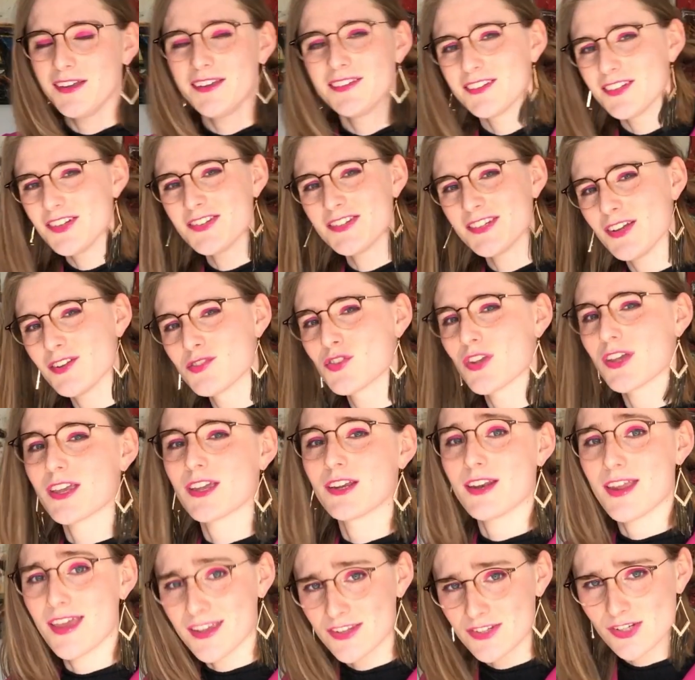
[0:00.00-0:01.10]
This sounds like an
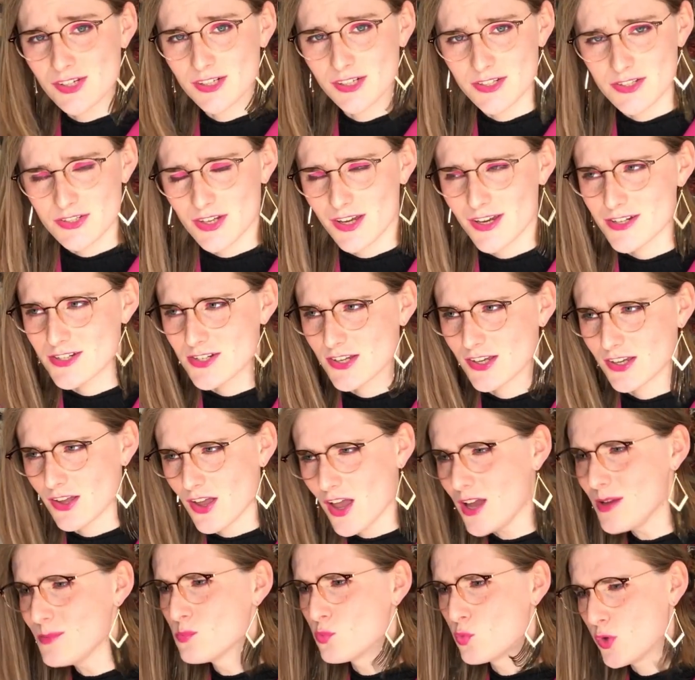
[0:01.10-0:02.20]
excellent idea.
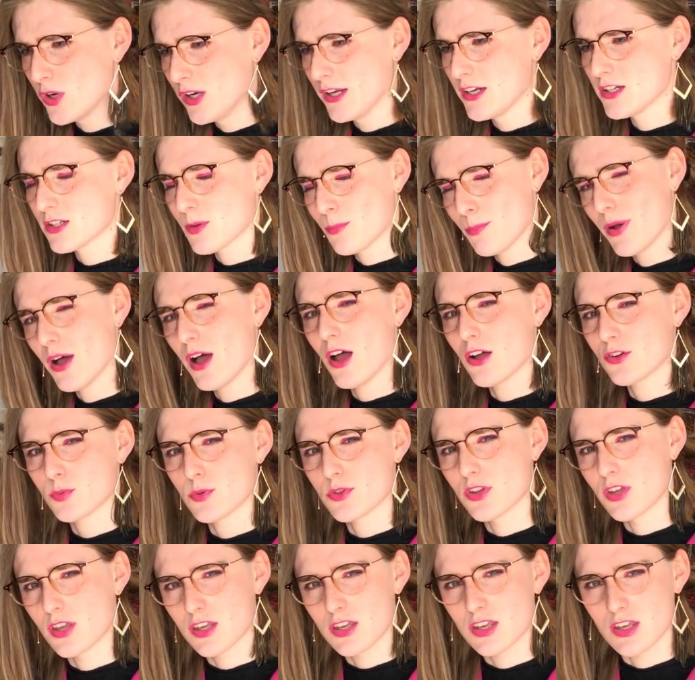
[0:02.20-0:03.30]
I'm willing to part with
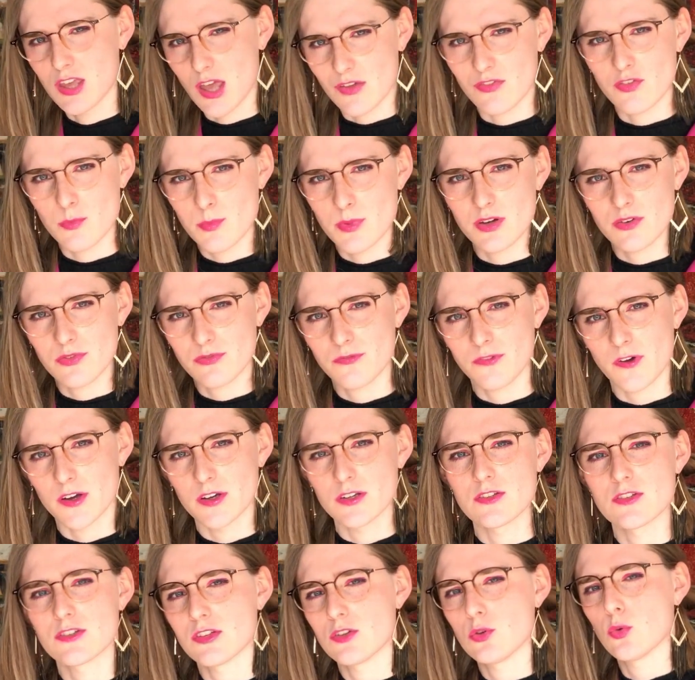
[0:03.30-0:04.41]
government funds
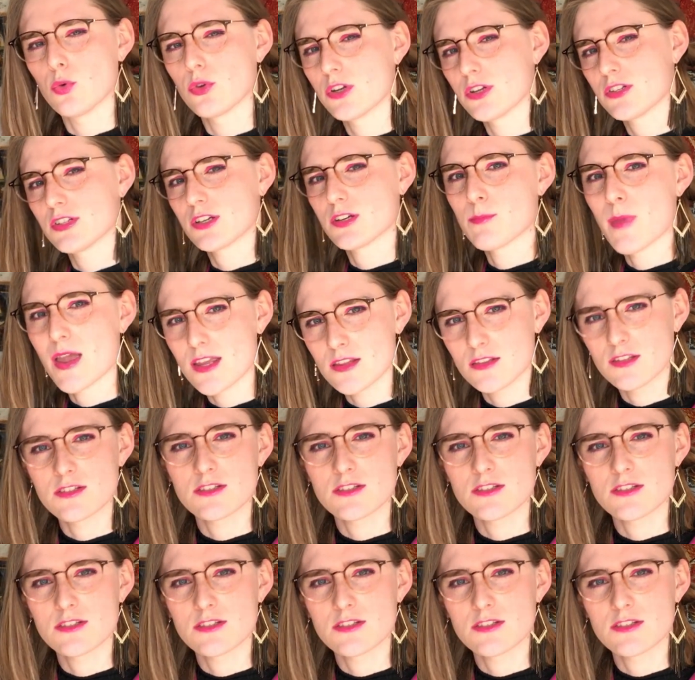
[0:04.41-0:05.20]
in order to make this a